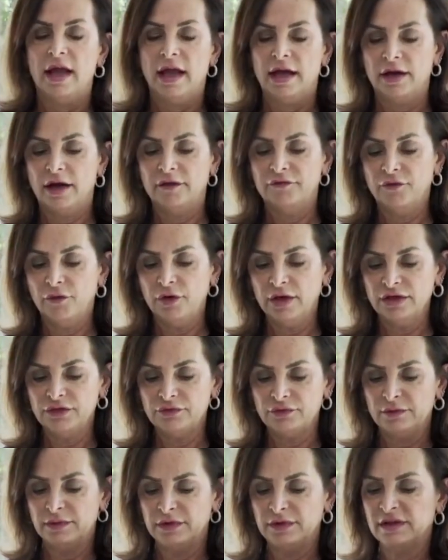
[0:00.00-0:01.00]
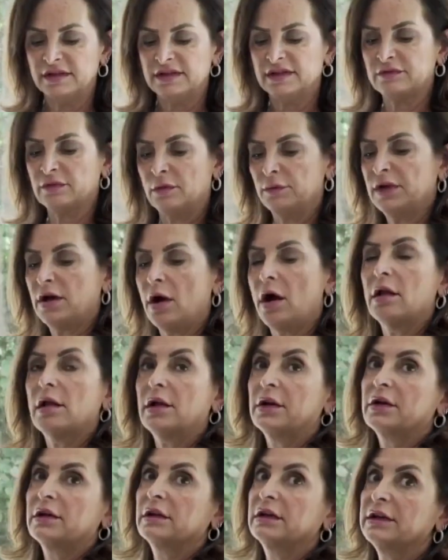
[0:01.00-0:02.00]
And our 4-inch ribbon, this is what we call
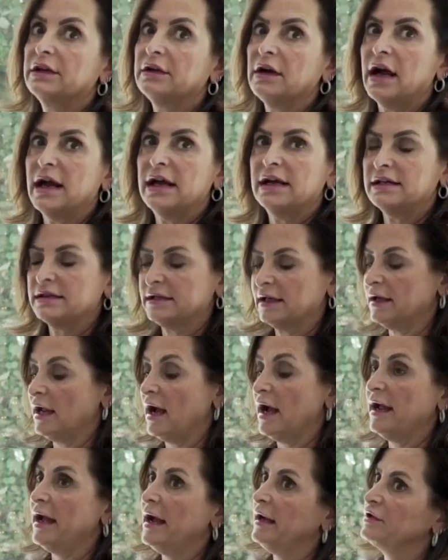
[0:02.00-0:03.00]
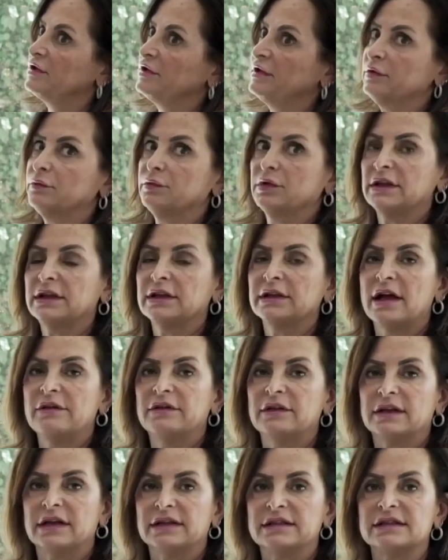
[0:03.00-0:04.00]
our clear ice, and I actually really love
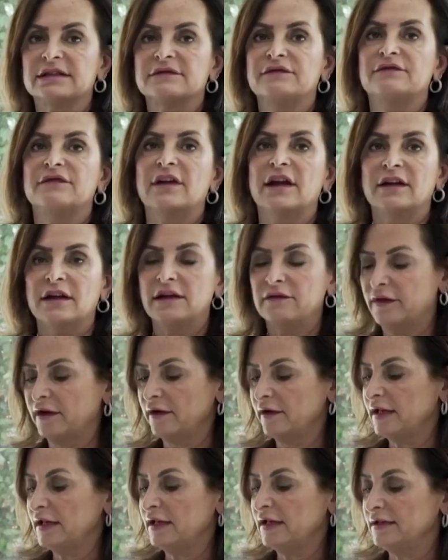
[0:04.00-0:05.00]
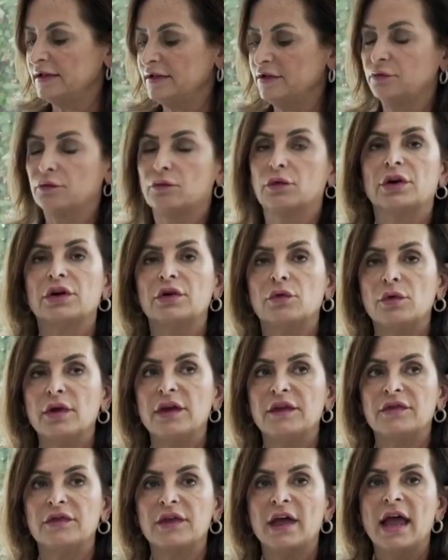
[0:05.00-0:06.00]
it because it's very, very easy to work
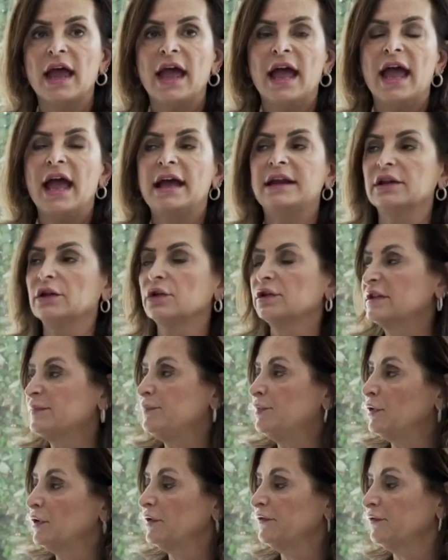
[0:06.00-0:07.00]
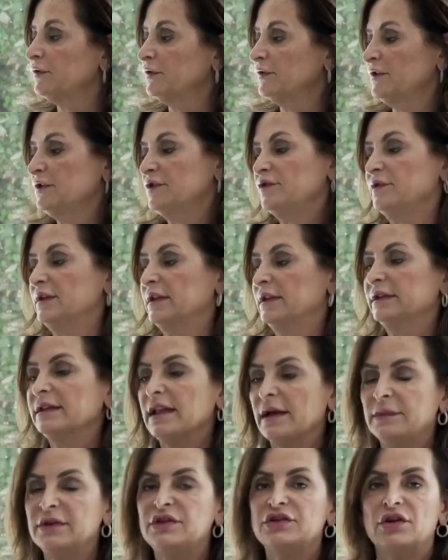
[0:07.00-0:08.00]
with, and it looks beautiful in the tree.
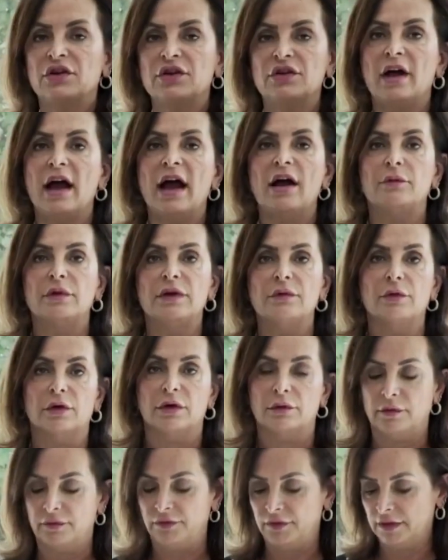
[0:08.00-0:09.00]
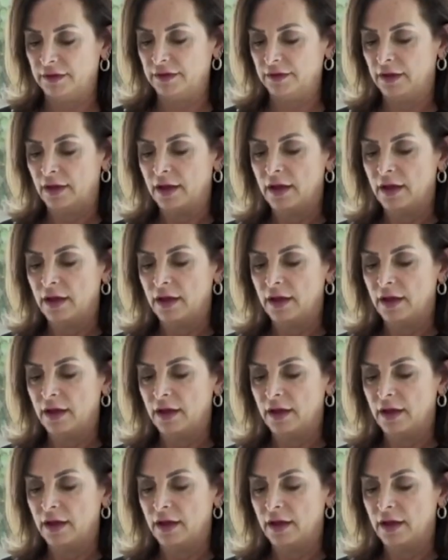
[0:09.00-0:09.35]
Let me show you how we work with it.